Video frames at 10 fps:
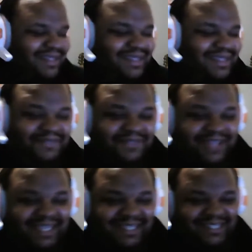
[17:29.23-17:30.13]
Then
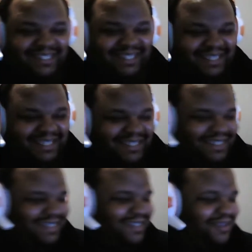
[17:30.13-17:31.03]
finish it.
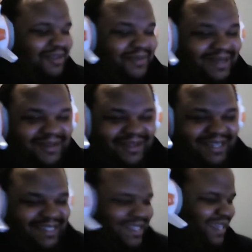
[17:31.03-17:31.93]
You're the one going
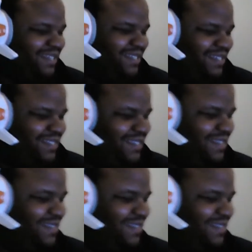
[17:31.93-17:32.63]
on tangents.